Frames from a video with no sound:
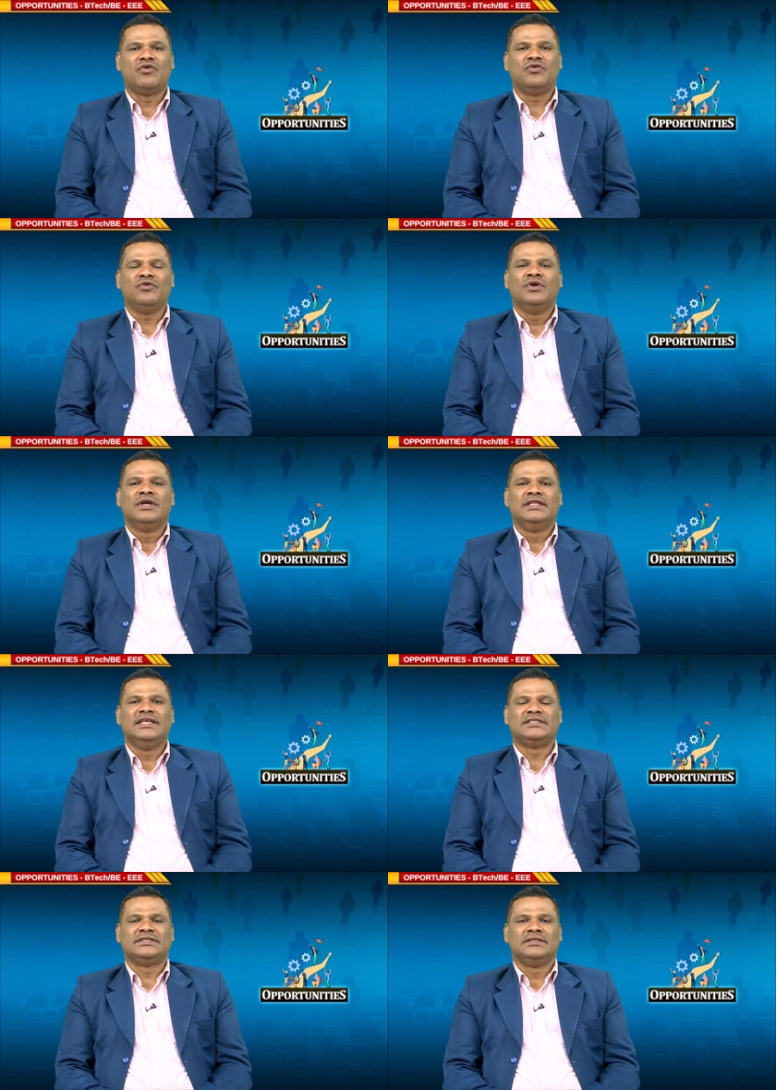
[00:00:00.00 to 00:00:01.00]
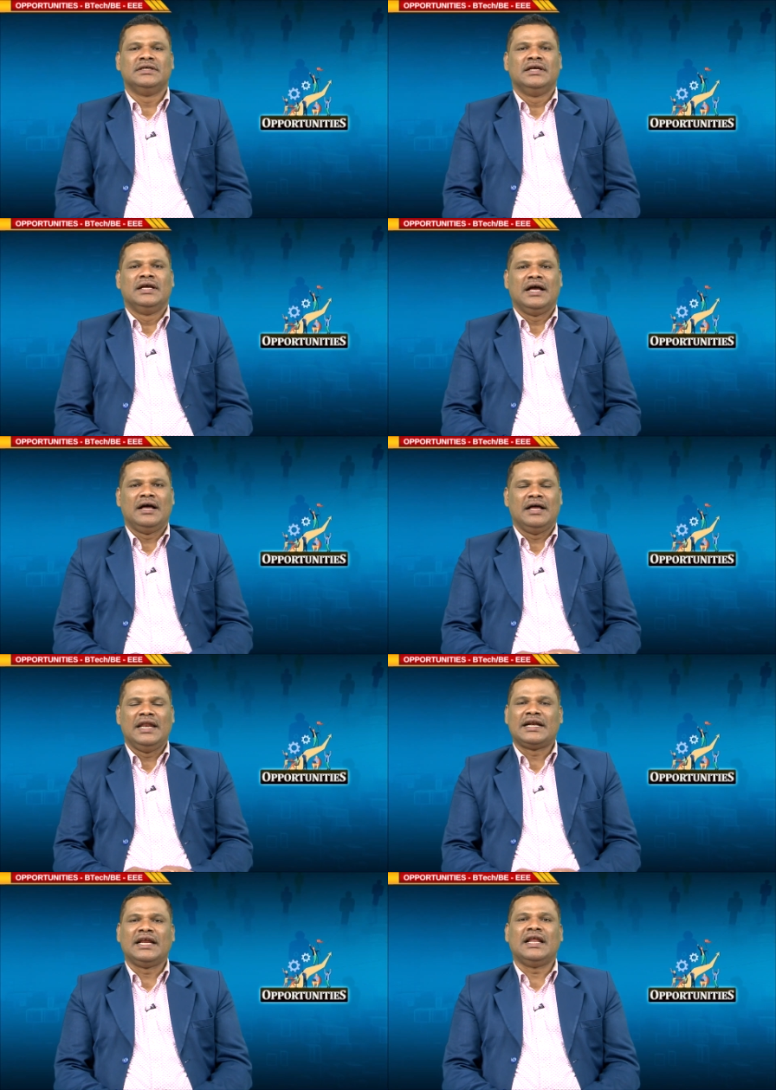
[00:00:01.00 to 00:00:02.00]
to this uh,
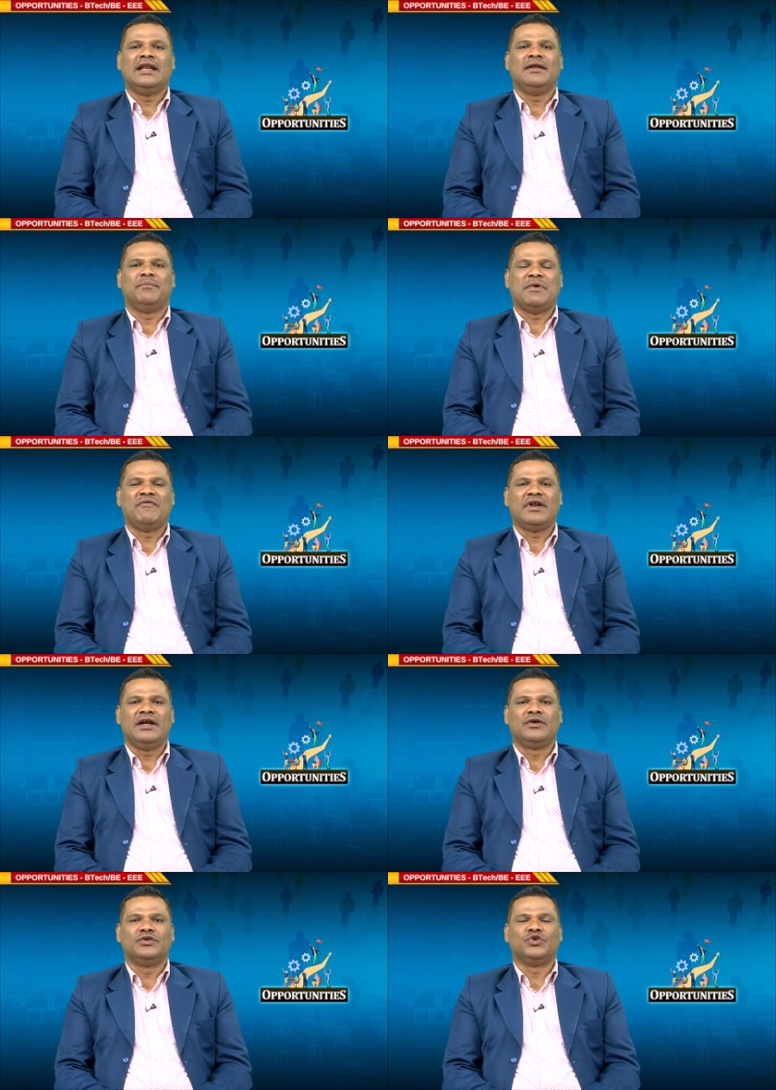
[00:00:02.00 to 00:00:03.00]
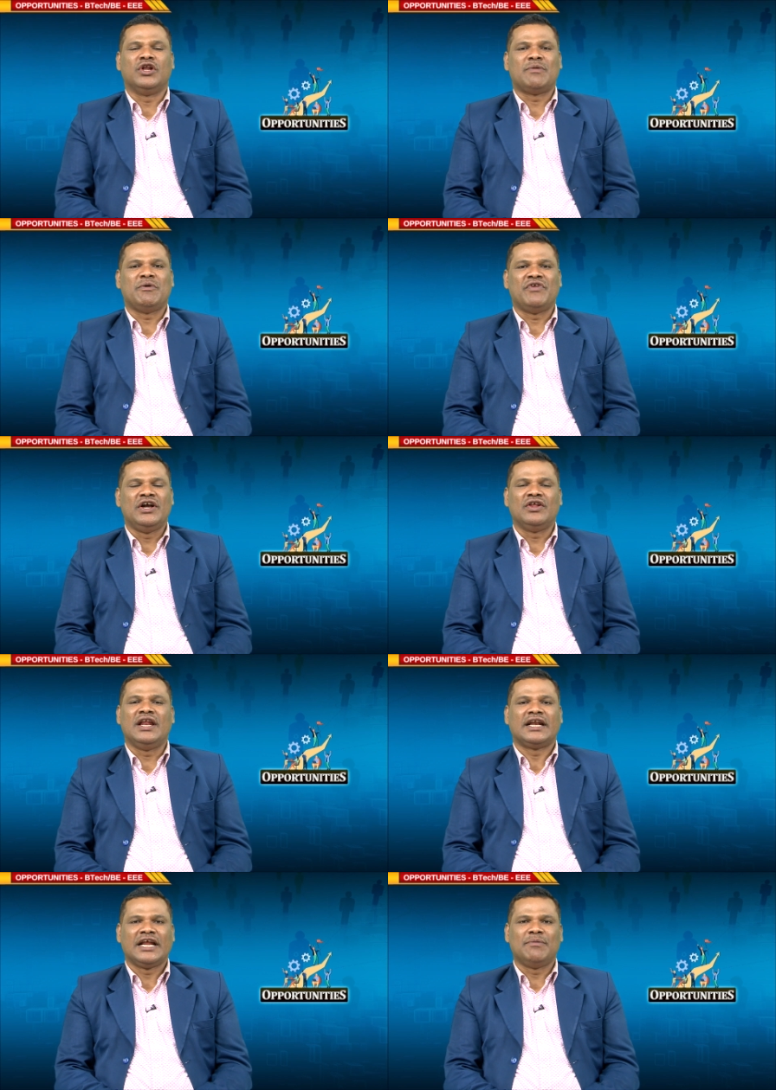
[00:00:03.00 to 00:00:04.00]
electrical power into solar power into
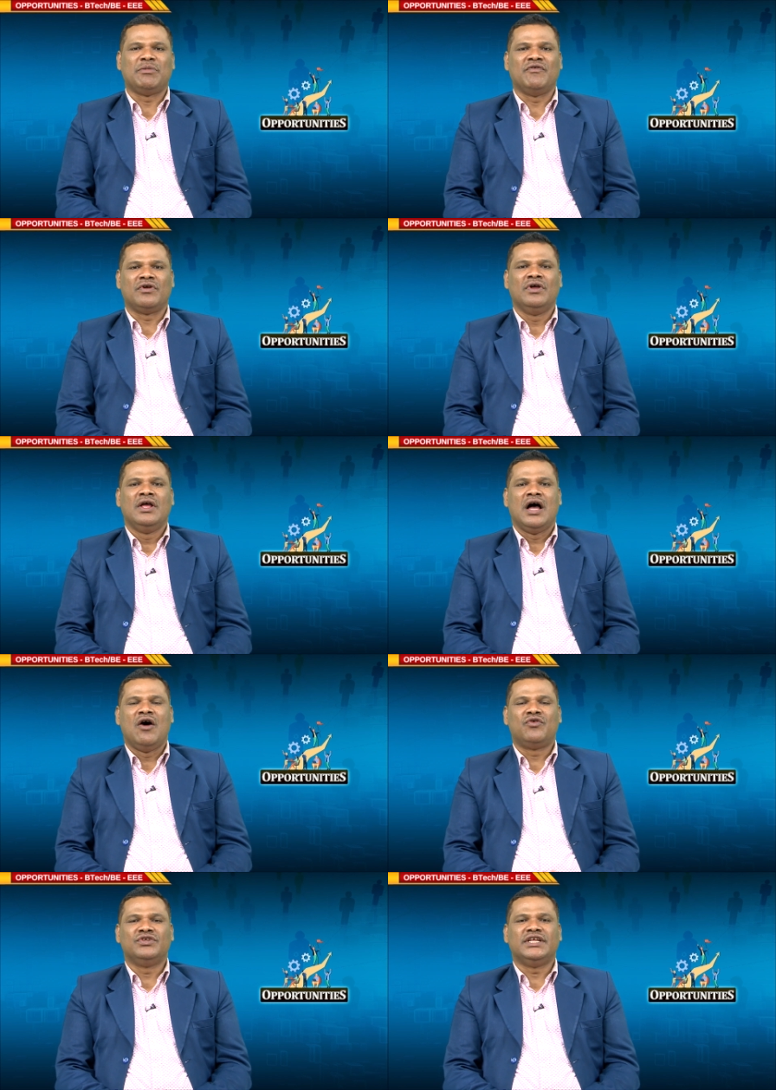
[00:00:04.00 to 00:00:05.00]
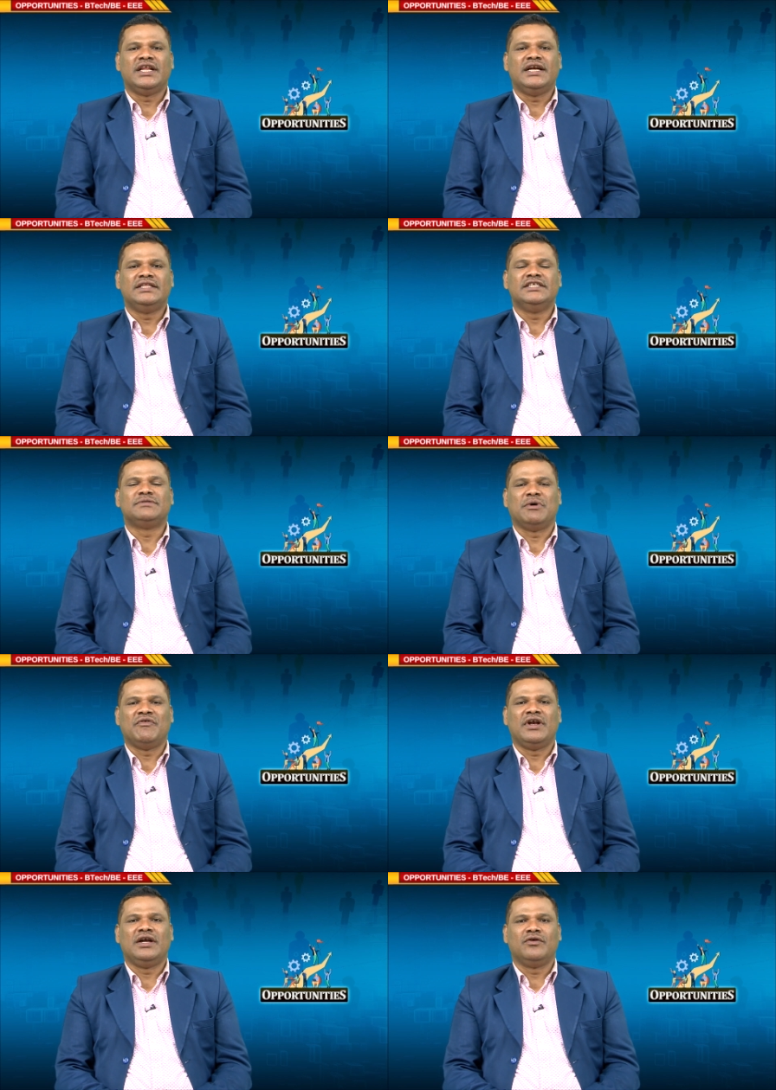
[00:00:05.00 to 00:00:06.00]
electrical power how to generate this power
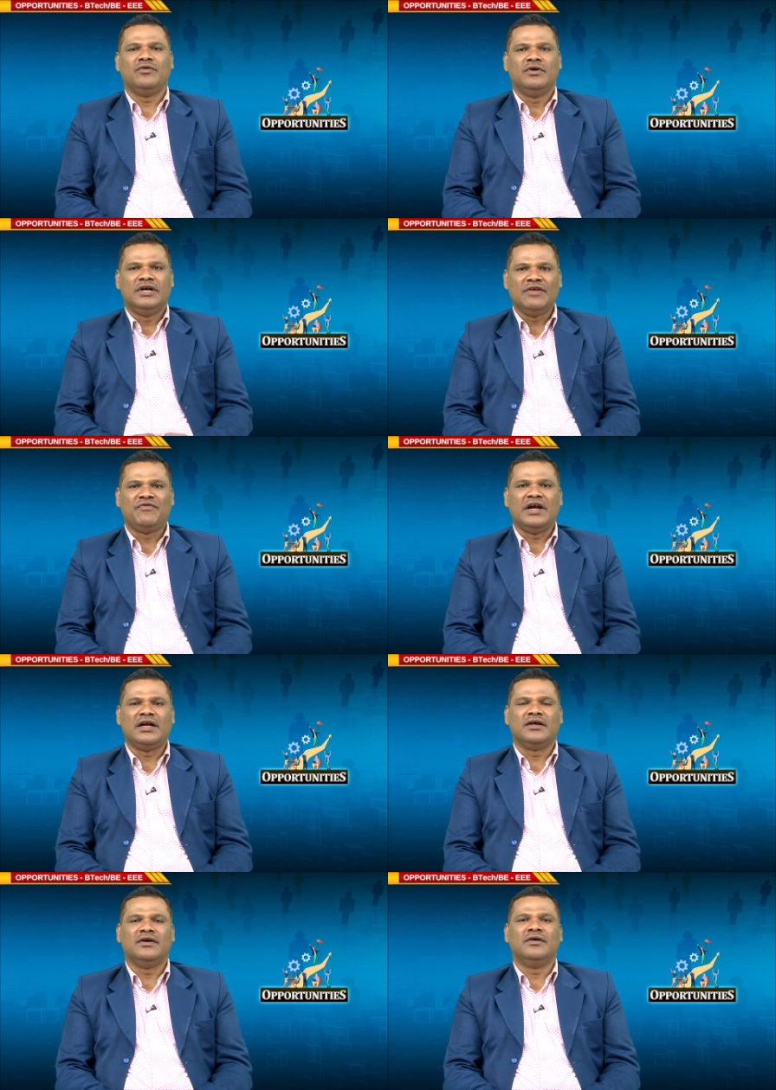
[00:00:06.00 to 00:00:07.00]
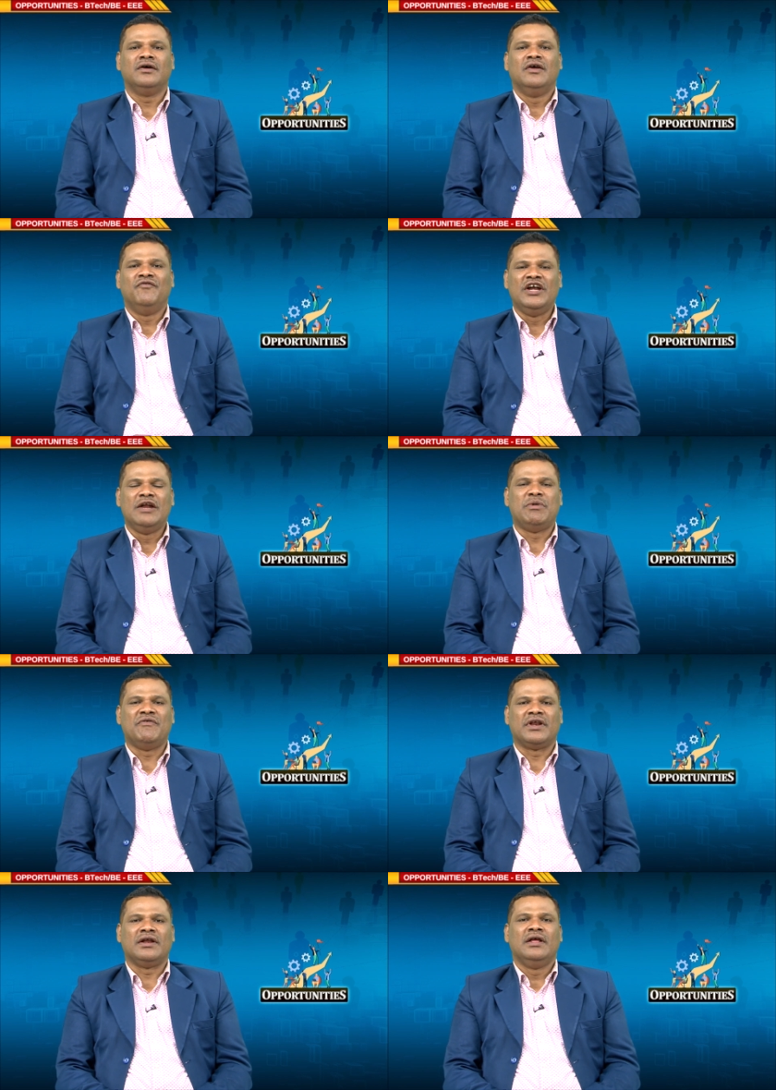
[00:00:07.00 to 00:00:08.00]
into different uh, wind
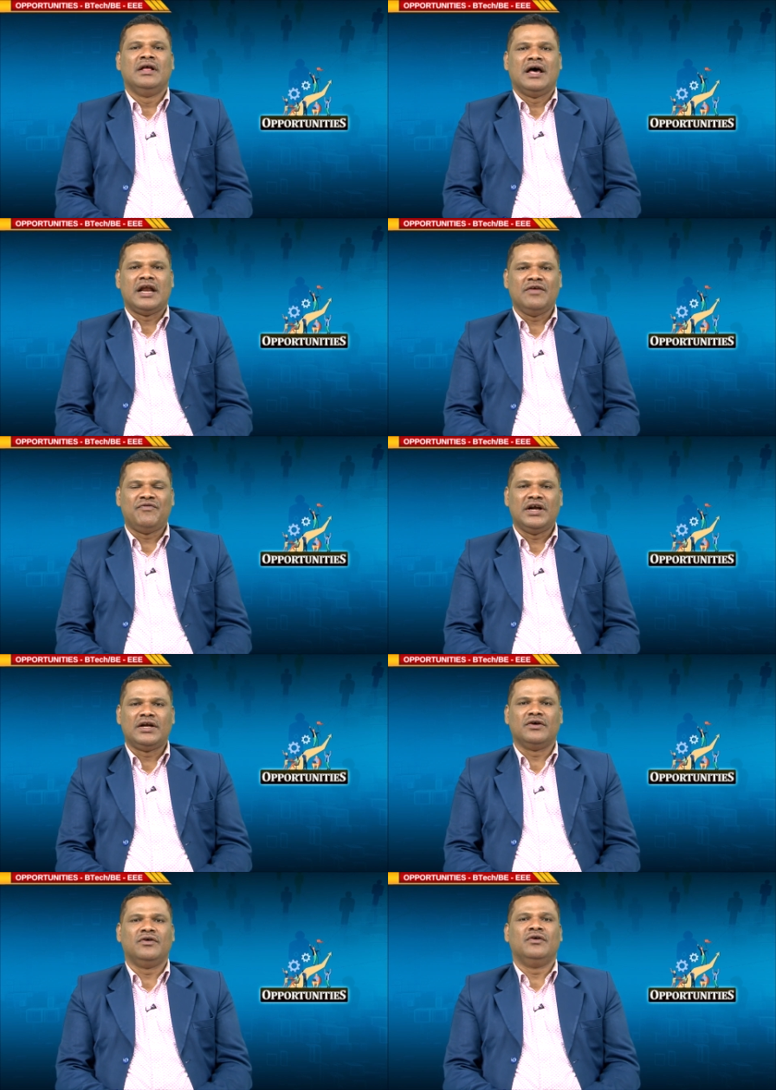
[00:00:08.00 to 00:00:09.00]
power or different uh,